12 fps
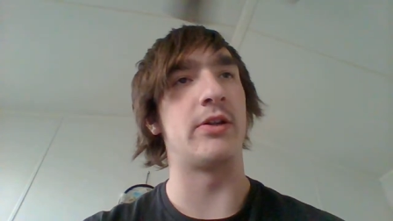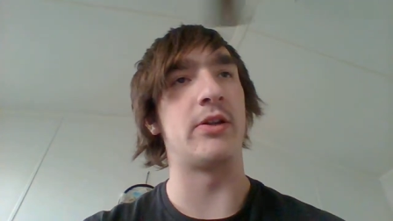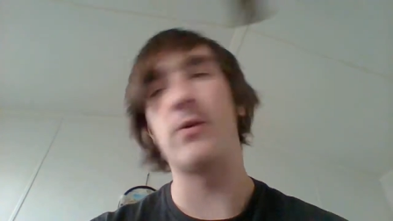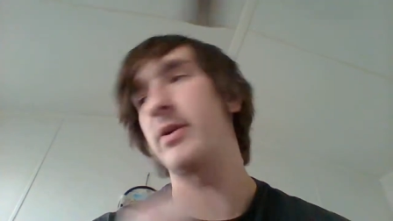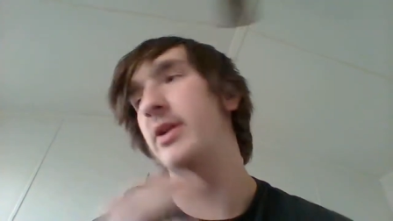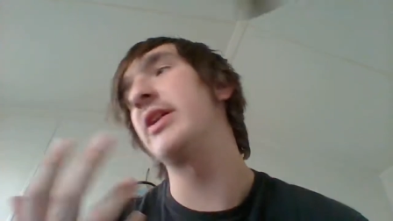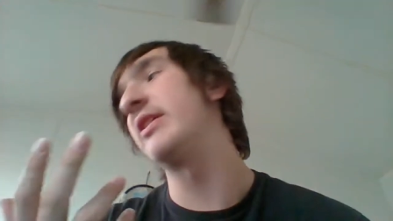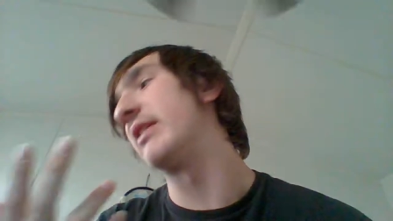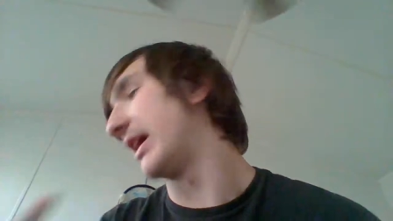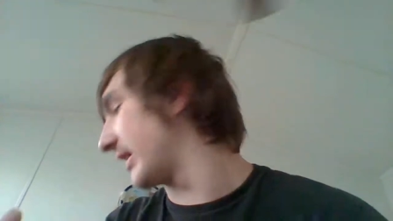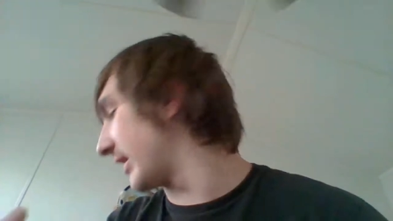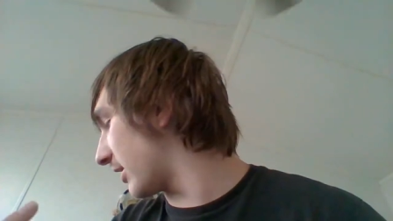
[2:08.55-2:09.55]
nowhere near
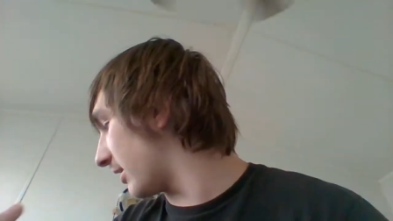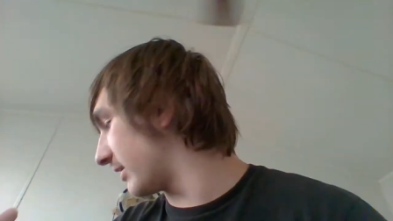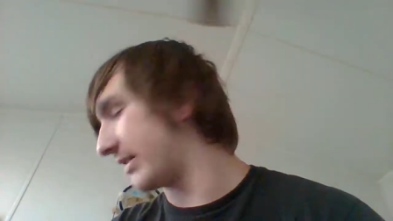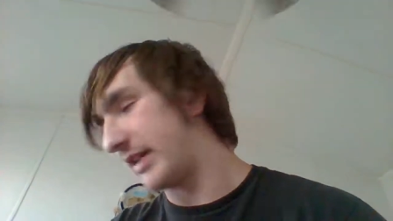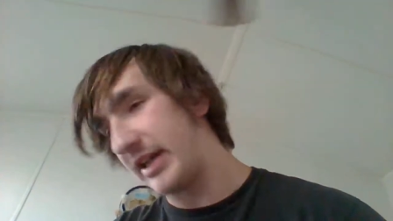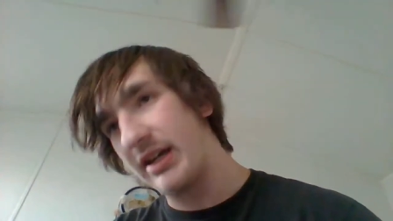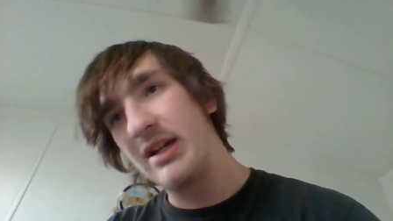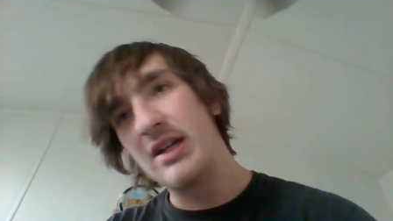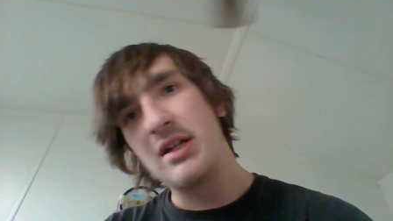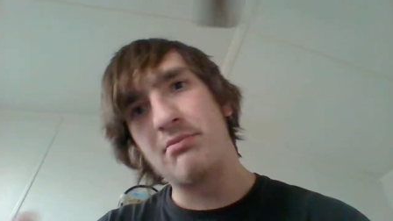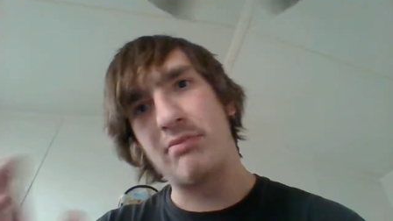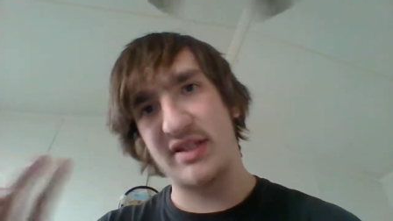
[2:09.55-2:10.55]
any holiday,
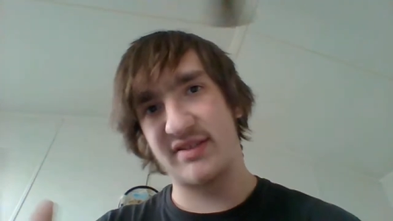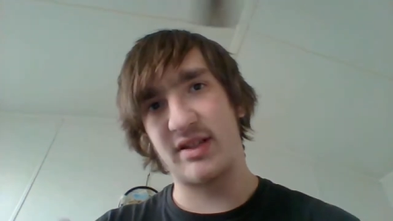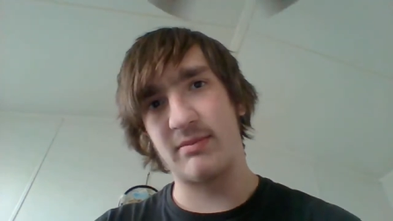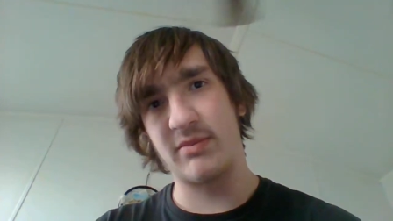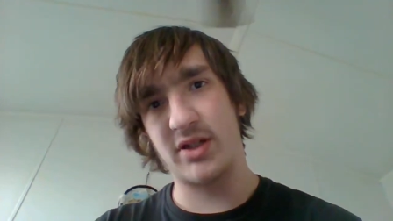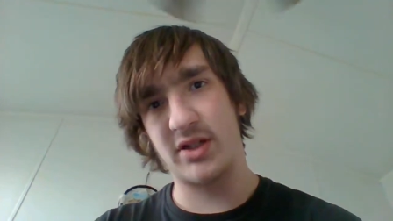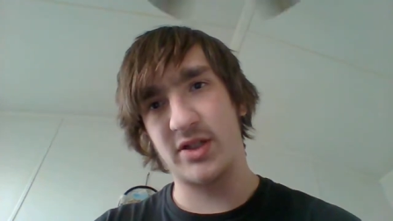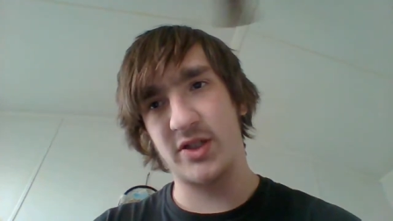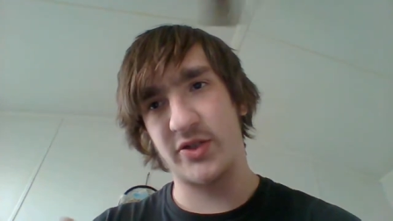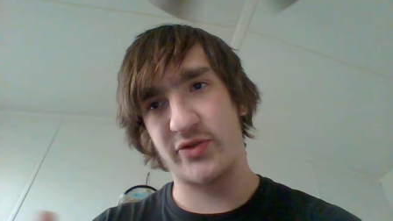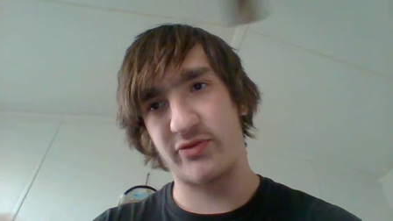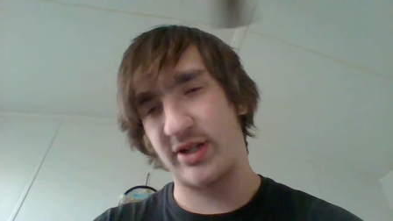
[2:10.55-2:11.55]
but some
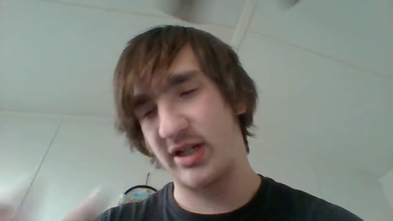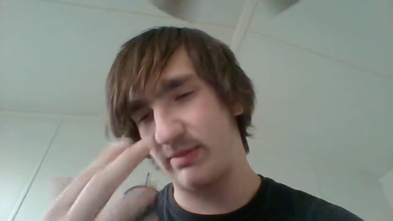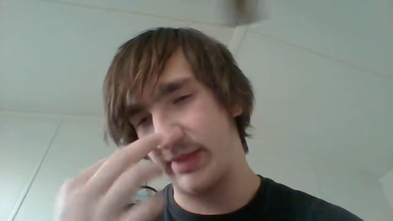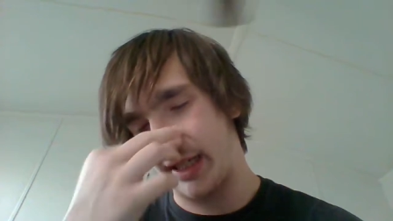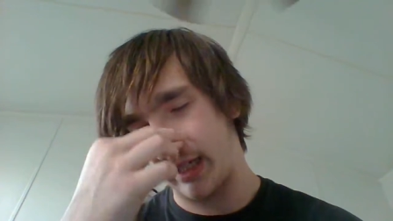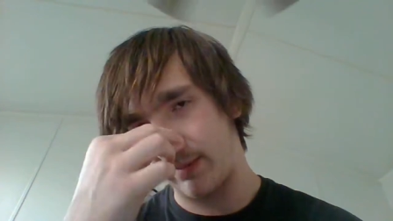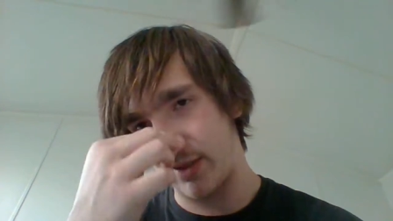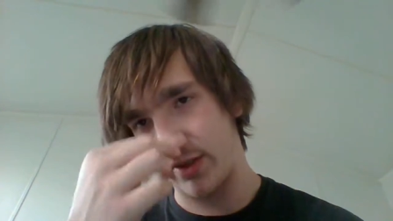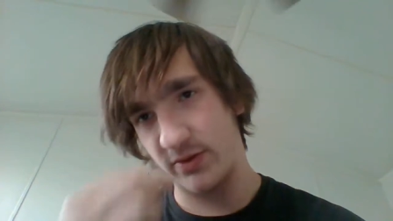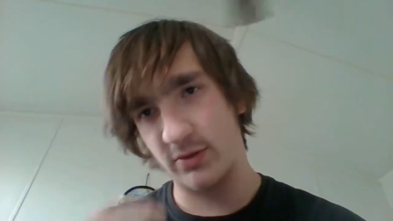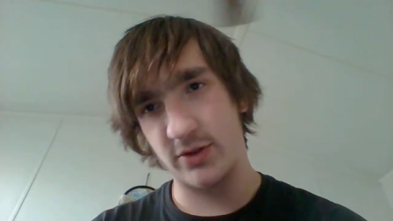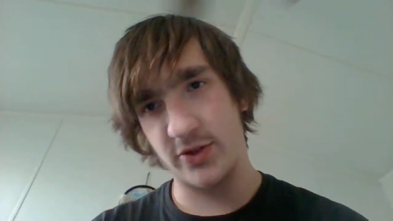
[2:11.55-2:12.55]
girl just randomly came to
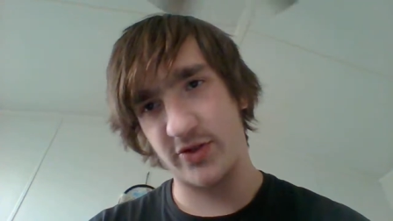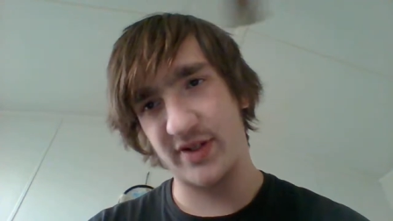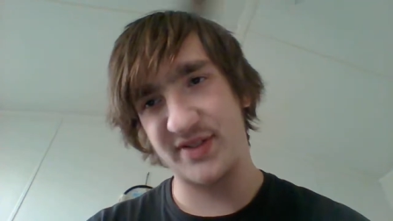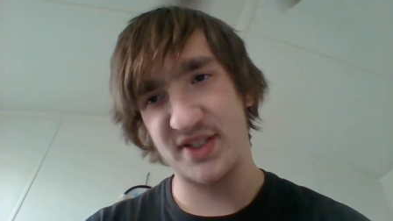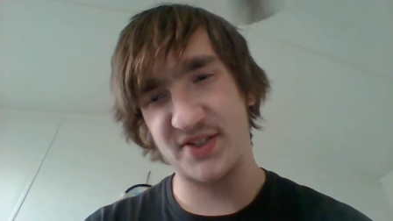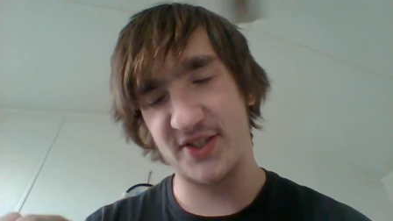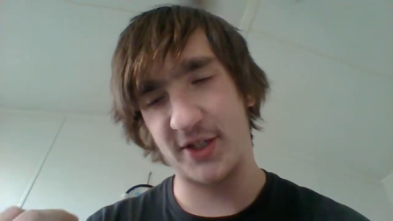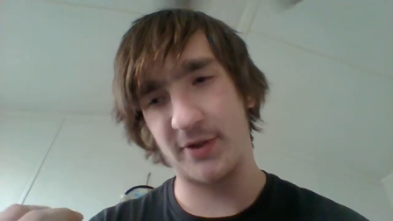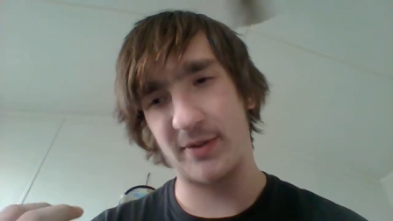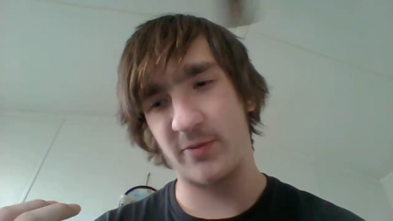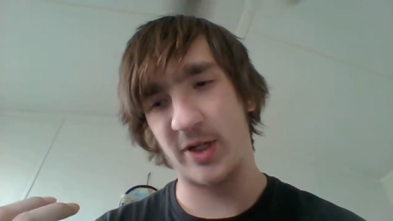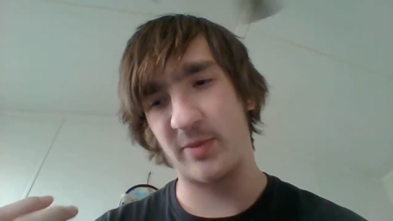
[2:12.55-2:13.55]
school dressed as the
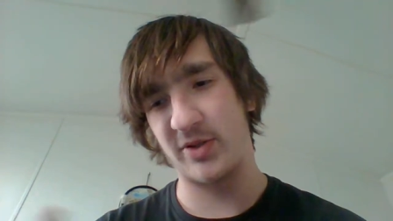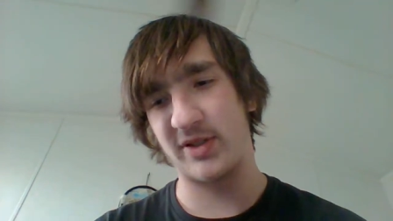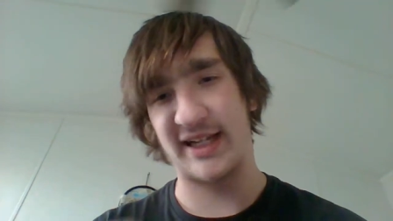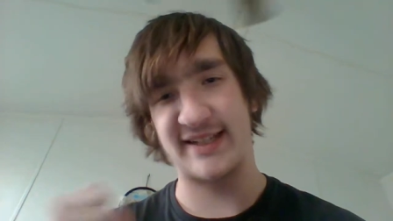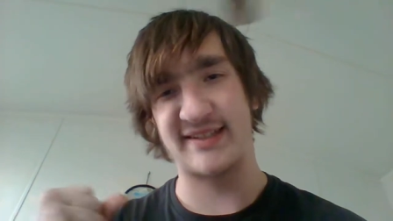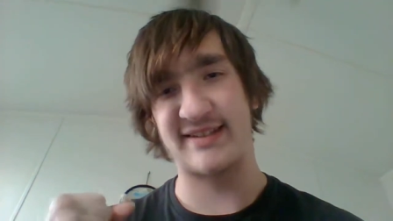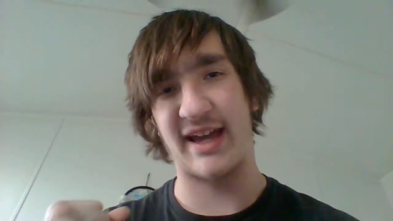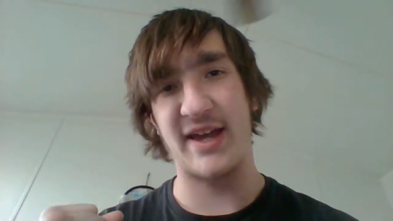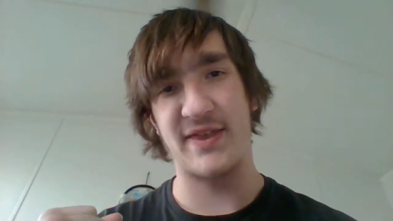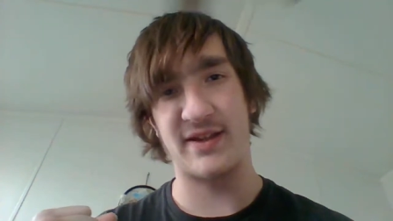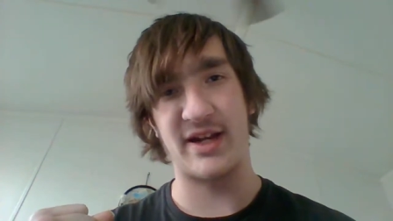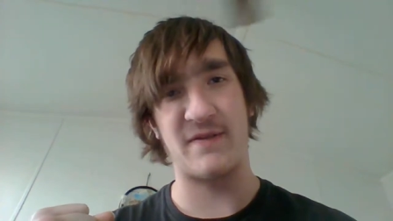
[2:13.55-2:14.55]
Grim Reaper, like
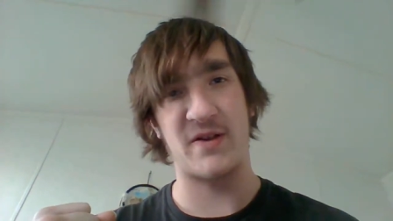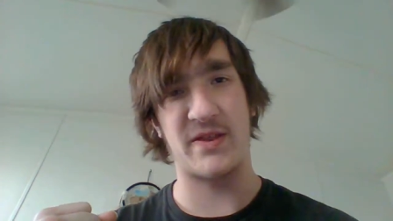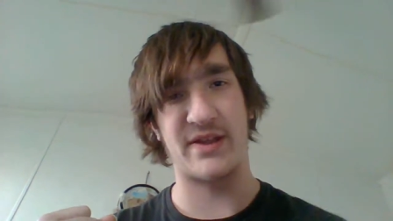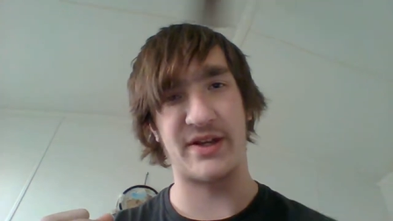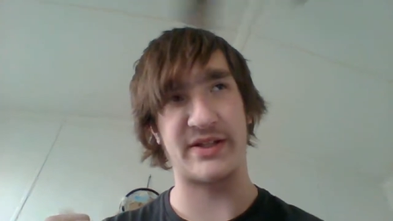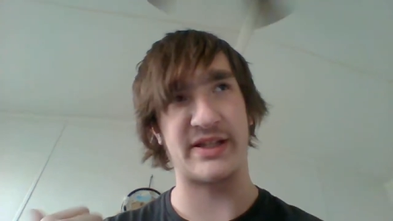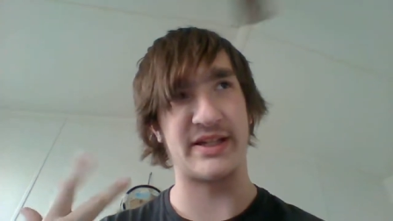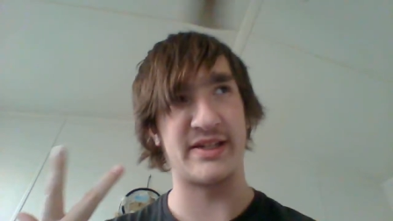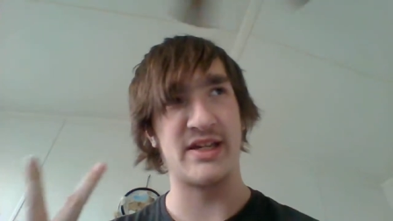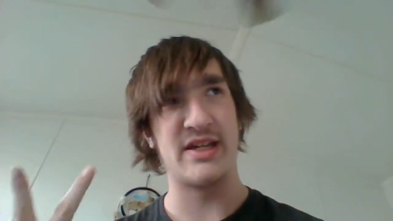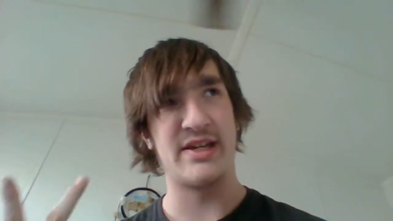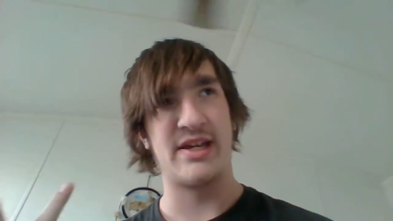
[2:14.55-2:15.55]
scythe and everything. Like,